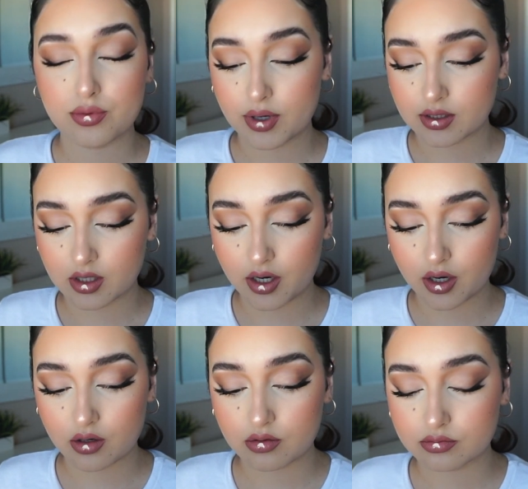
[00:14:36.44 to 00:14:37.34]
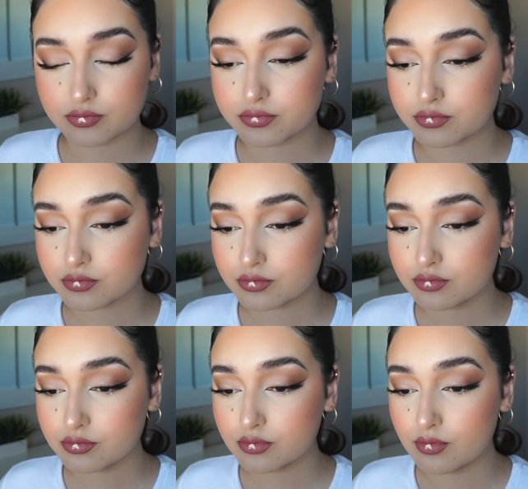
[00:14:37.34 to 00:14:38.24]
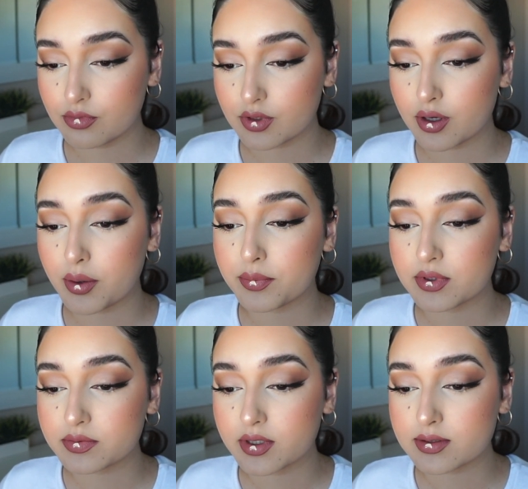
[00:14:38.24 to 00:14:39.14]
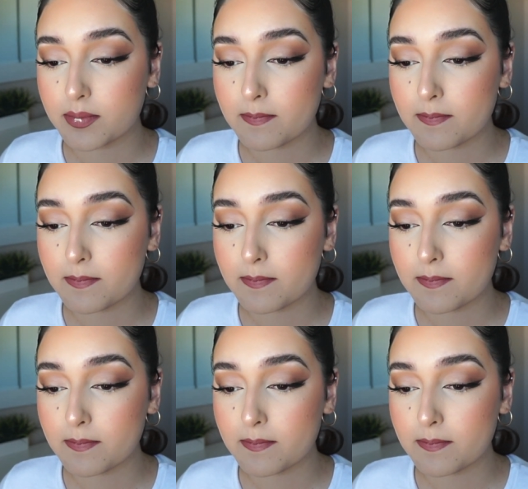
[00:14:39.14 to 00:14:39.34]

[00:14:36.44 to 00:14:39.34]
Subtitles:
right there. I hope this works.